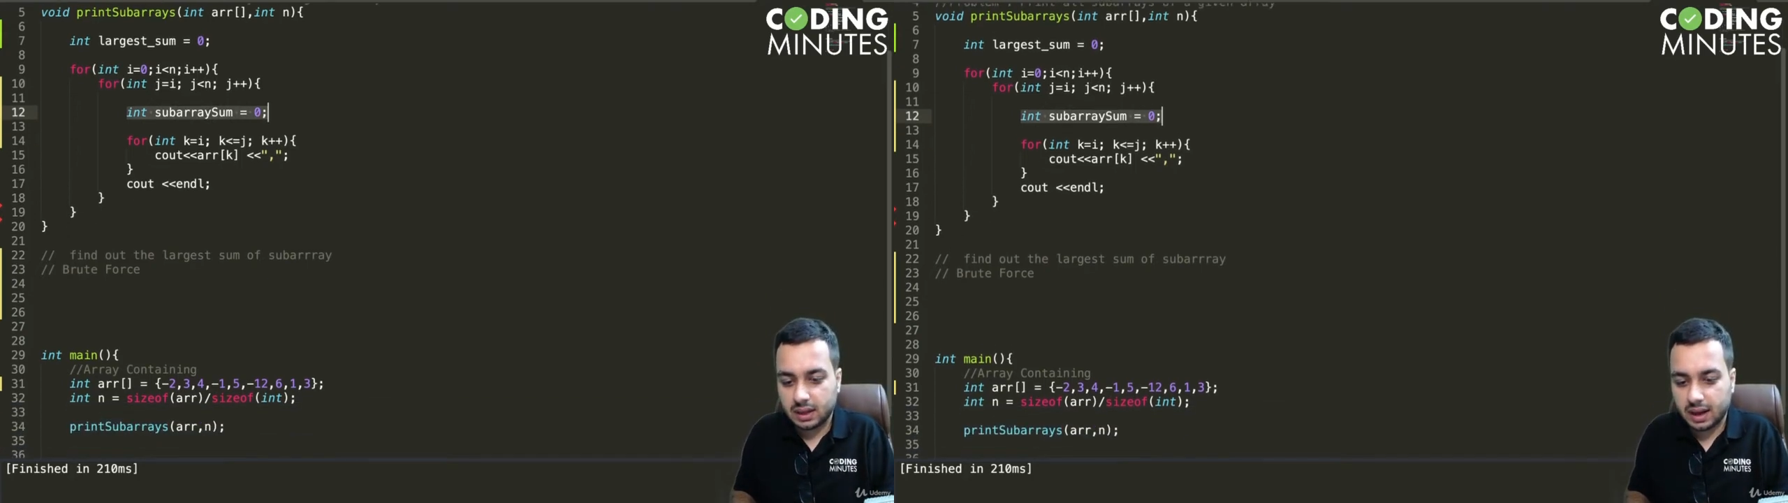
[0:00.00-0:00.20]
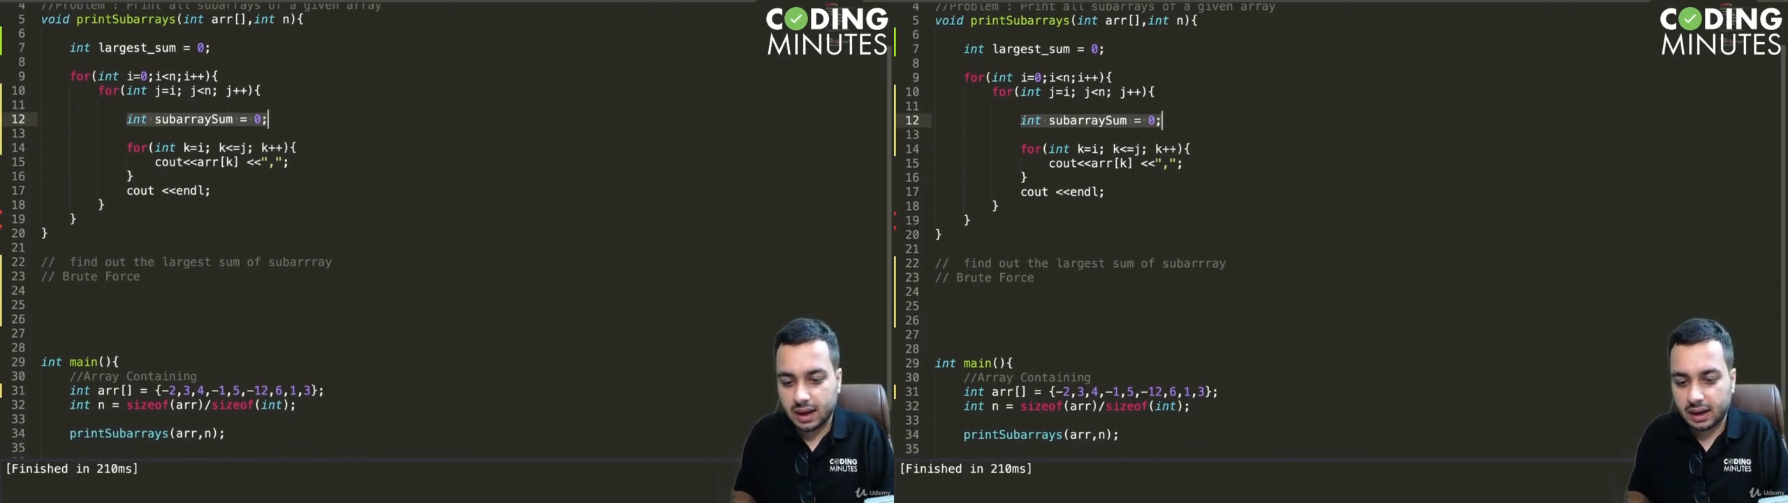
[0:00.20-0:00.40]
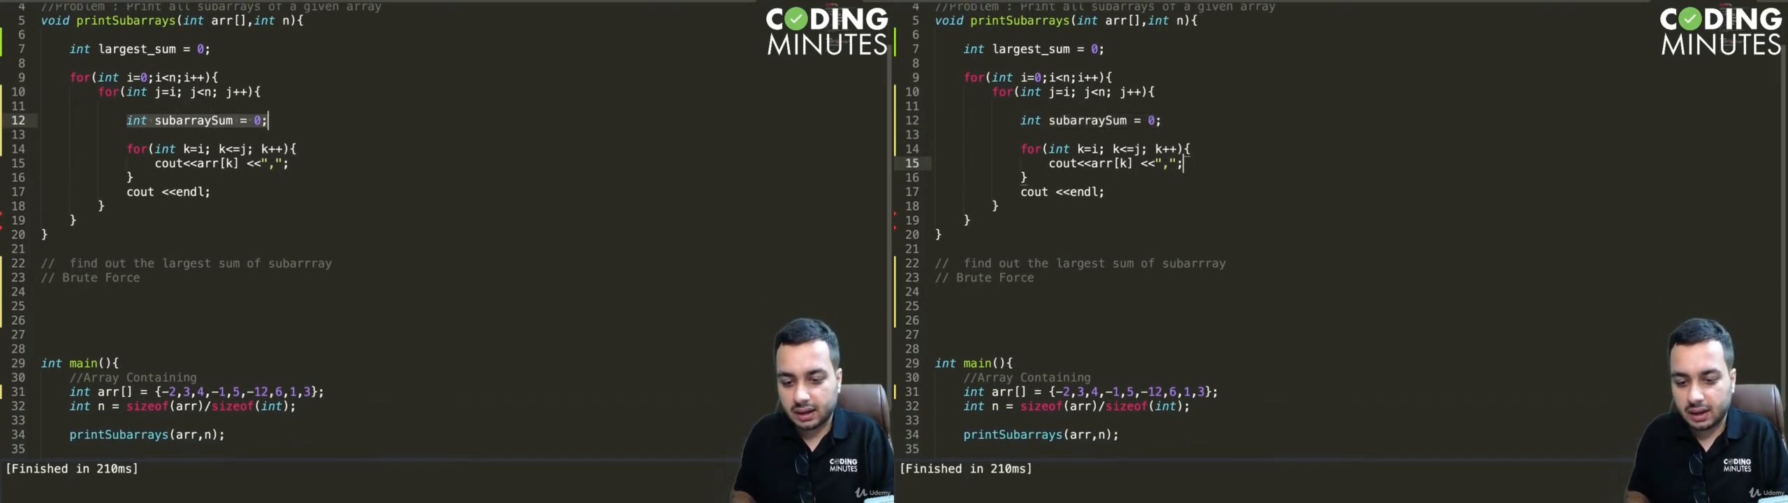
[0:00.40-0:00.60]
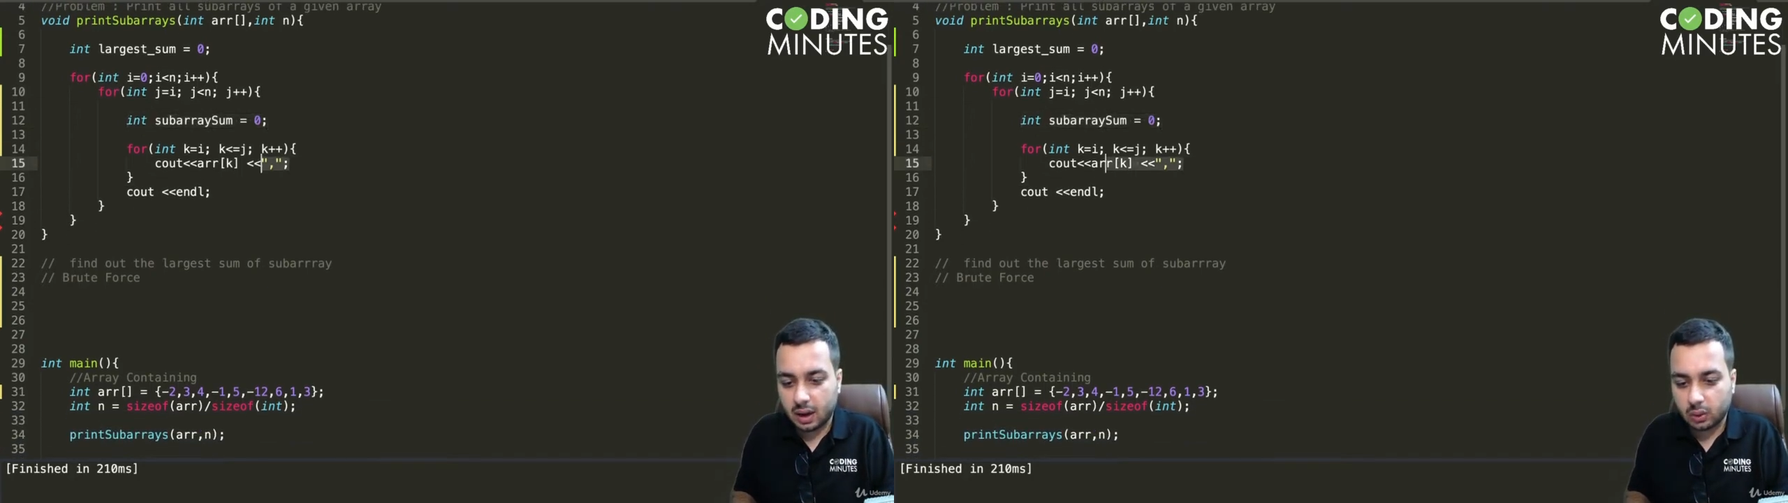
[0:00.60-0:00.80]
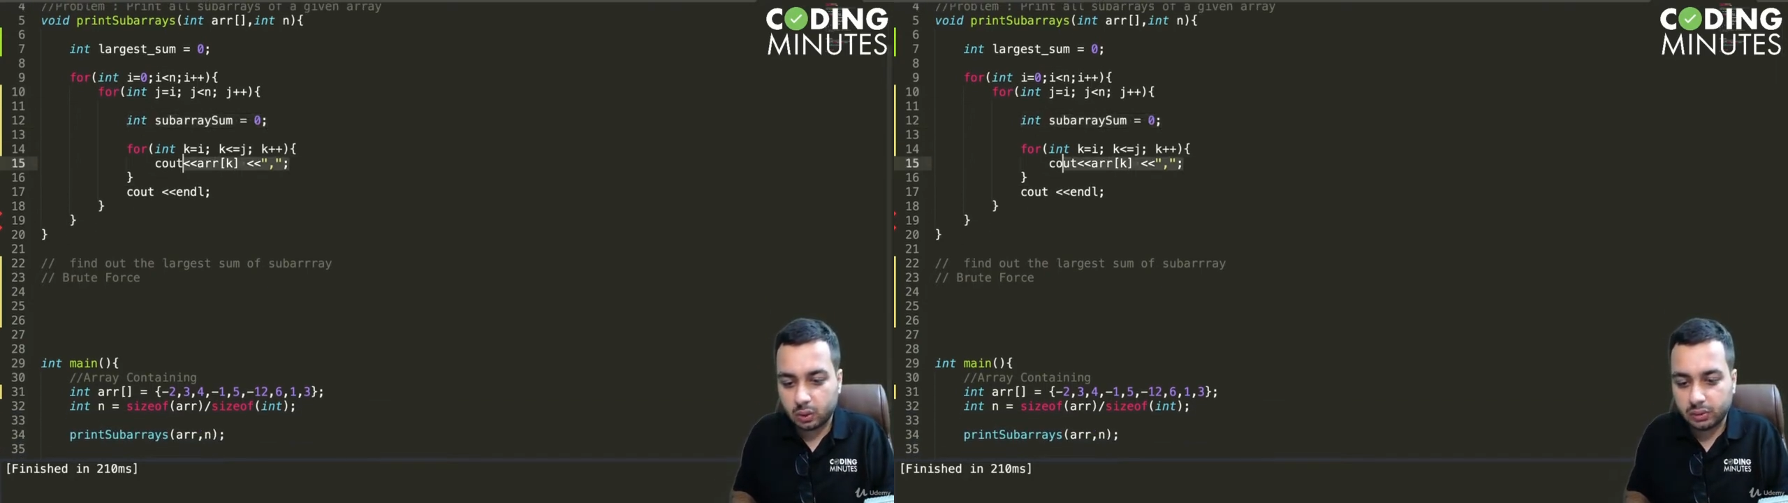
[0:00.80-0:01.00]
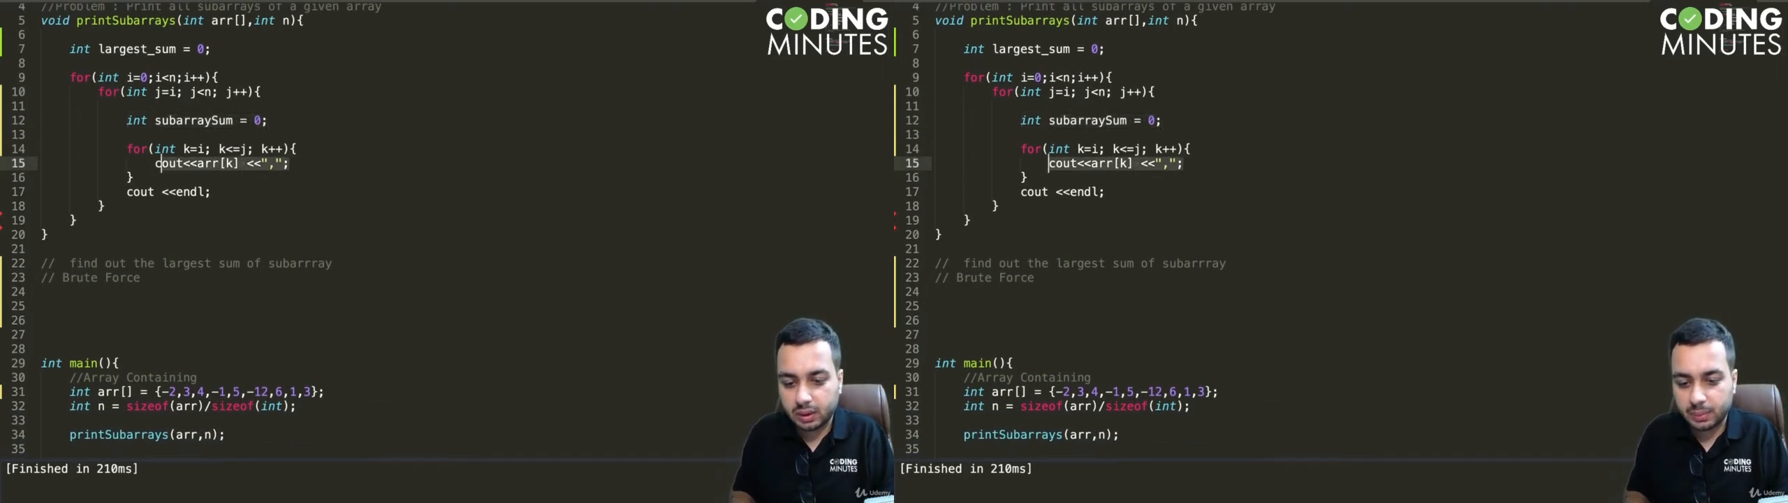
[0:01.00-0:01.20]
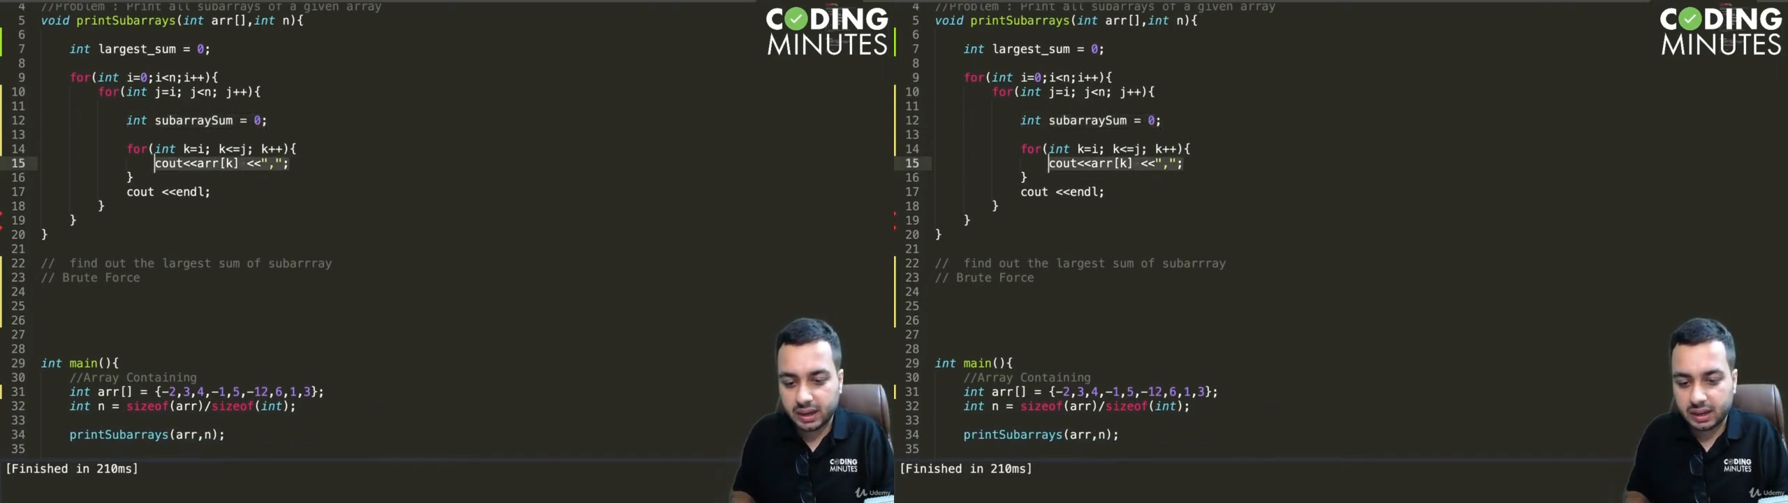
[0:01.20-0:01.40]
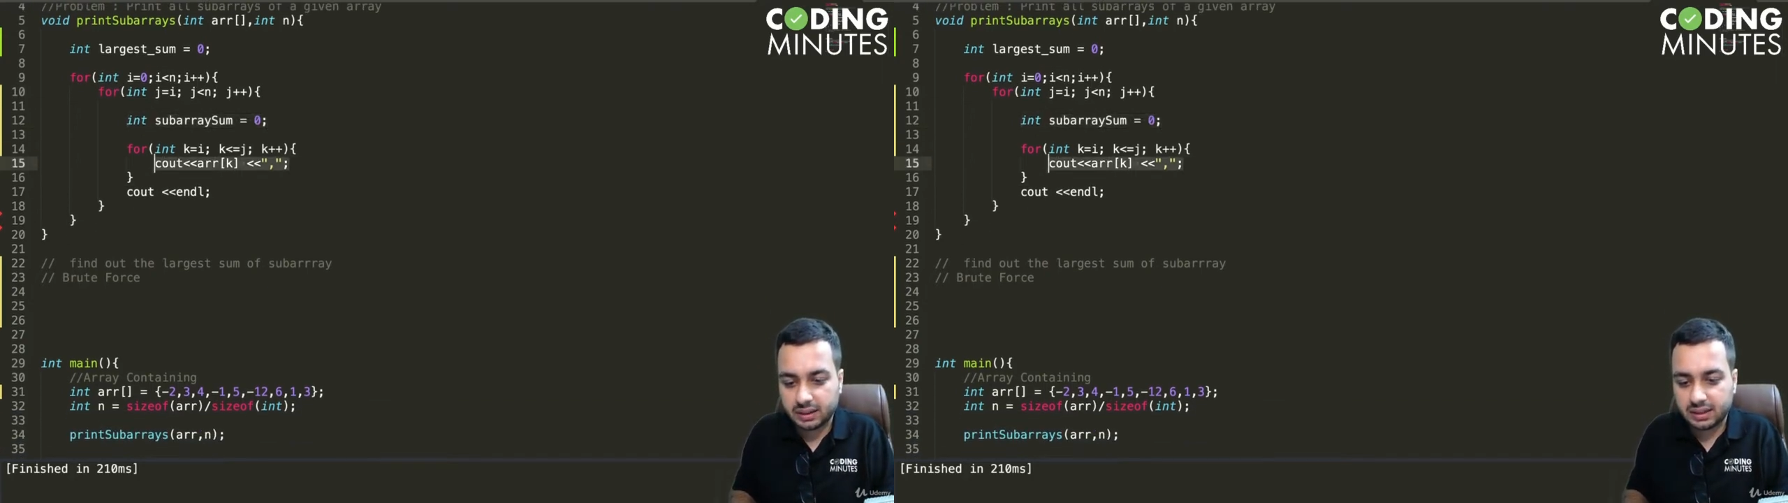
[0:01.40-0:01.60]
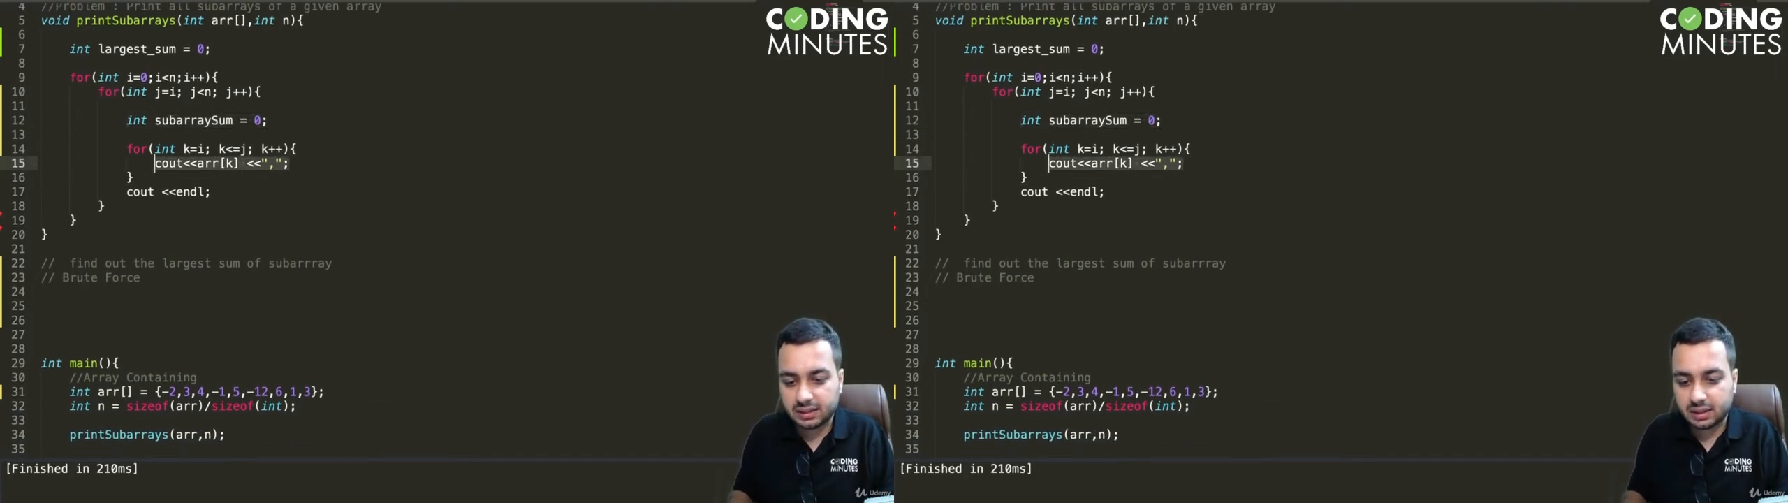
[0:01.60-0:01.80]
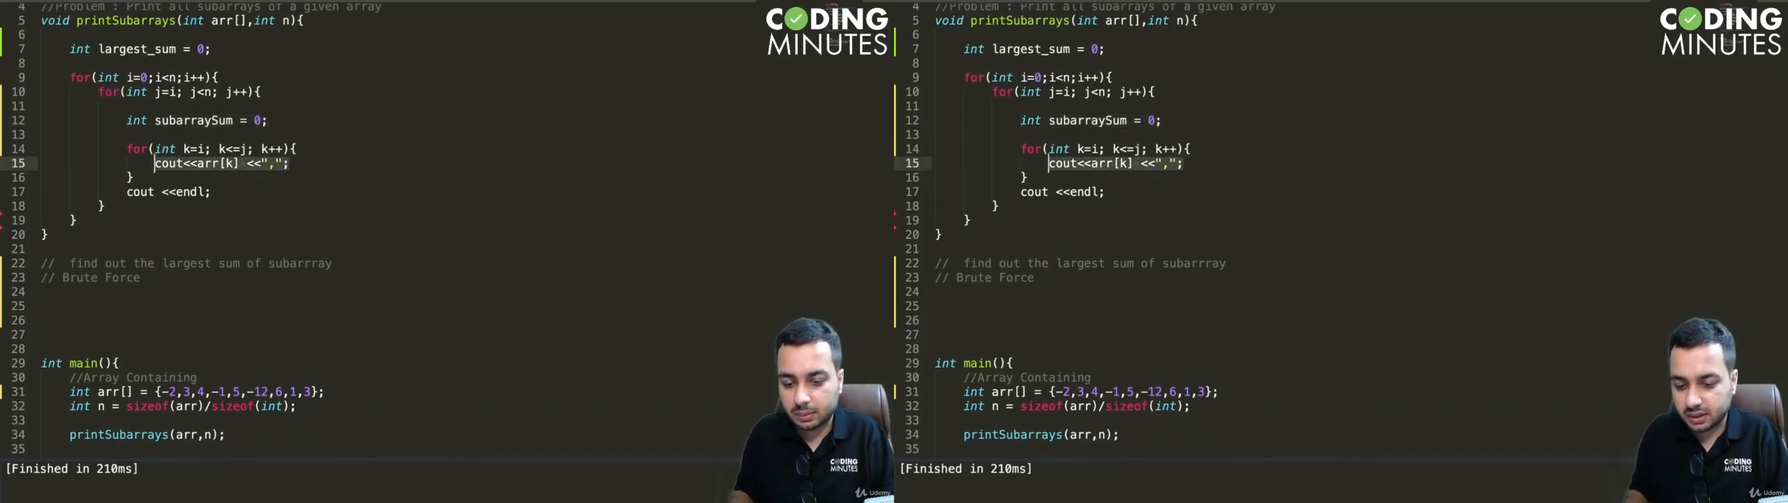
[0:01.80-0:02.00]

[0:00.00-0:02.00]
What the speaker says: And how do we update this sum?